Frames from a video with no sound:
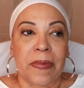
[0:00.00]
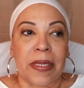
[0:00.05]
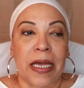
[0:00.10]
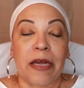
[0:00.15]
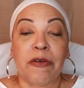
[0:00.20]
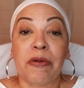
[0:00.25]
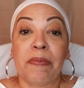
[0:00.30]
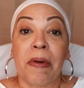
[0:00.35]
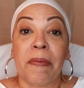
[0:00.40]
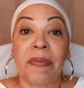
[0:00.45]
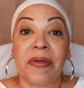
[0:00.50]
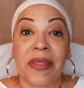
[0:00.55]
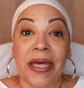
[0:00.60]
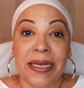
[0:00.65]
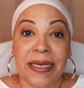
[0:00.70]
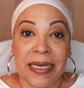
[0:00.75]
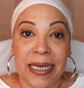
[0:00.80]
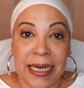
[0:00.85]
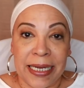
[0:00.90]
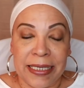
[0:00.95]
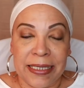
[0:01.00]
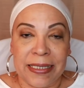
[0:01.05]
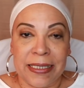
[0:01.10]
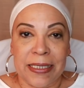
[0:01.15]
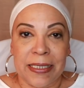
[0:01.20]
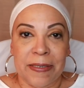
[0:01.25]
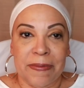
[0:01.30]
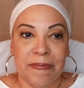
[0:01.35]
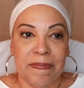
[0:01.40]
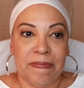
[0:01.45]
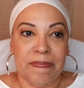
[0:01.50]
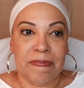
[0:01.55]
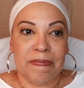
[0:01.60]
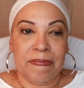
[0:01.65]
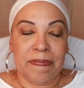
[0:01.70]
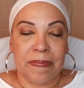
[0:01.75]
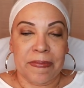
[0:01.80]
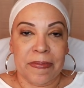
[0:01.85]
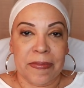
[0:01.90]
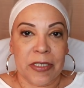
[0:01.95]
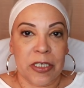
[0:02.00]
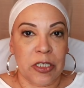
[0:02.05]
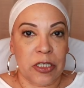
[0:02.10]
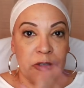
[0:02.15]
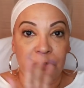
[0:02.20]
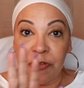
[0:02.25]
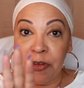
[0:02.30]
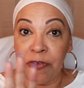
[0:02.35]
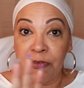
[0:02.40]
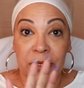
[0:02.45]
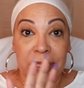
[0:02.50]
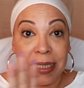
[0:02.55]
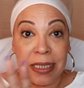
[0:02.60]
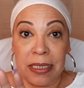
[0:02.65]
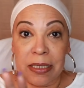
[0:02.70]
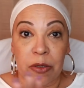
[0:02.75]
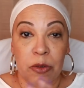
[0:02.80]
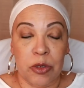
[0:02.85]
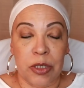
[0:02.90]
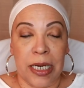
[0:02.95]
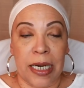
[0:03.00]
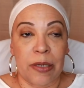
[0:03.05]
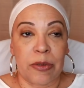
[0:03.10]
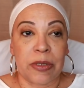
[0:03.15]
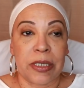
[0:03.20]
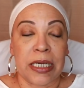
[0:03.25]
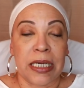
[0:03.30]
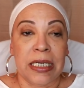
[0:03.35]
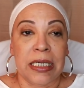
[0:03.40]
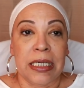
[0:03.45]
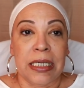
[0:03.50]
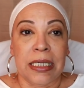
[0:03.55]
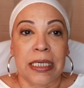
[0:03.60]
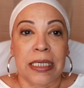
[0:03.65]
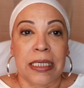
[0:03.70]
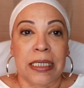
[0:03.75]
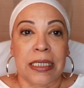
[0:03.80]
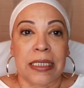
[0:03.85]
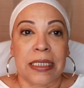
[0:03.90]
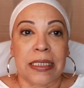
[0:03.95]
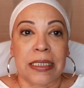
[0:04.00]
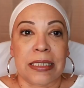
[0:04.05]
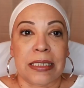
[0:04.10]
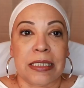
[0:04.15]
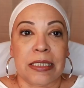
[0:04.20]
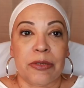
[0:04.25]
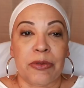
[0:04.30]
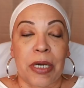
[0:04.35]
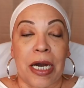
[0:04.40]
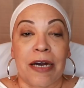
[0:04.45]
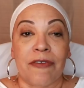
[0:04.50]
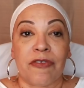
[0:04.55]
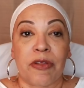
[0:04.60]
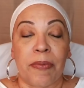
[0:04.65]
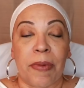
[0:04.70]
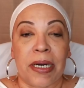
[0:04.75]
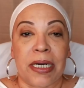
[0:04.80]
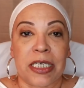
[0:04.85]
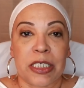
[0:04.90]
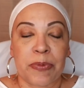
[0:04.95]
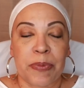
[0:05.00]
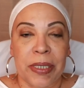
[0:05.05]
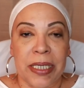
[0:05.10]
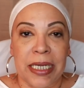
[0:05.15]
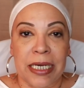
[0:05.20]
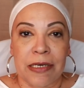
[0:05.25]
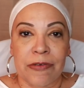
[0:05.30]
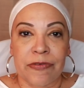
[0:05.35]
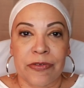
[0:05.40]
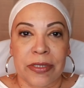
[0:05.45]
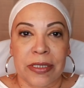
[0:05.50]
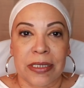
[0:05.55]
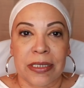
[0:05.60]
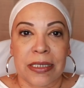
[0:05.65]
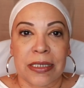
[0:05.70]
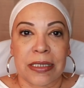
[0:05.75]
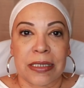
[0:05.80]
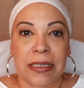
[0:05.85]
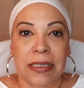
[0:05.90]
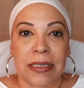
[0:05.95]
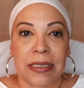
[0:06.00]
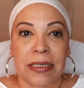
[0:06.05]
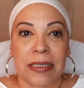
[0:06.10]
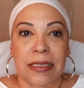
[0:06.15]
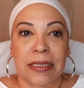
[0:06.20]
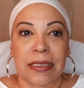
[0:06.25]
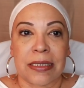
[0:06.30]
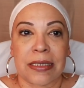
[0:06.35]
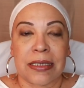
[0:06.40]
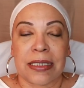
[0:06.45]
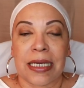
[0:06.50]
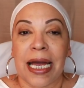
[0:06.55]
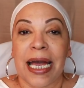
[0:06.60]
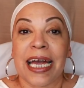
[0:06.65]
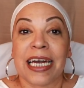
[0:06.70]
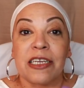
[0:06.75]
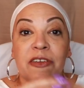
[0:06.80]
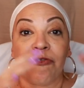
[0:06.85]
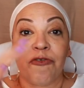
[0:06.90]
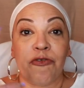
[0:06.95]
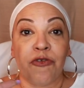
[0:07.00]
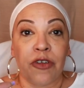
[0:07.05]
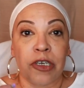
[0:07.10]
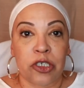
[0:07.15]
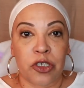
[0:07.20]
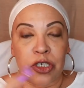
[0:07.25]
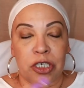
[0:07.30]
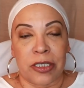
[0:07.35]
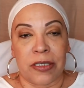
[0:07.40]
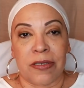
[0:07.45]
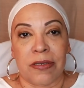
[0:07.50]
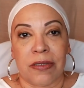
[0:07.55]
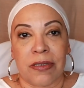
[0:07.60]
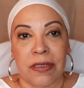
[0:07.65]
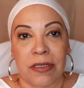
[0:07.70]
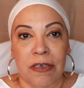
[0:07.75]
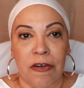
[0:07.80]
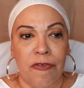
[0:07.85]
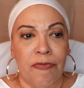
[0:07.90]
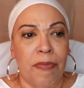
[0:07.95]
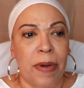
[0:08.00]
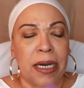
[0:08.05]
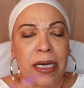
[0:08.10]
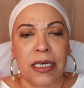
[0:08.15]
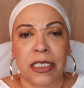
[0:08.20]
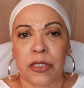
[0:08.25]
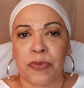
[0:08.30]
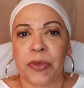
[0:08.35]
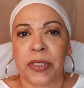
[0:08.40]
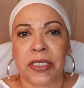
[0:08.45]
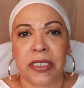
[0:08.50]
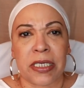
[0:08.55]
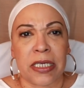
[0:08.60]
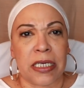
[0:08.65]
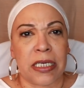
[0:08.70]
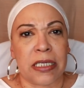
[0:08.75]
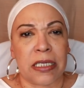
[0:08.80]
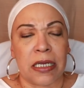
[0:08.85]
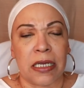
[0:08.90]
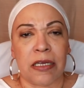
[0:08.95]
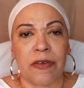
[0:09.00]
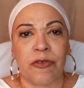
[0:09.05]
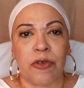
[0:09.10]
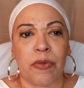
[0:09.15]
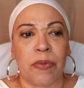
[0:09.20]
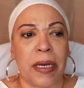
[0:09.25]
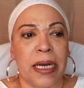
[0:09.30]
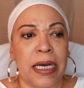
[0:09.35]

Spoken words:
I remember that night, because the fever didn't go down, after my husband left, I had a vision of my husband sitting in the living room.